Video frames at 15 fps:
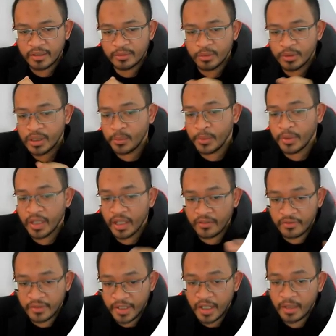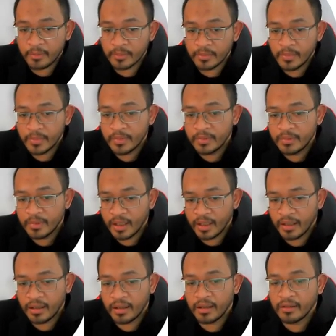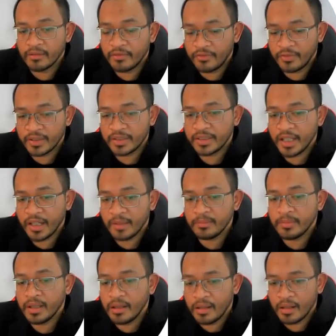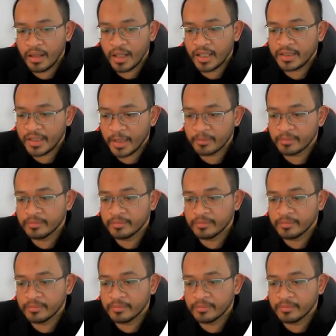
Student, we have name, first name, last name.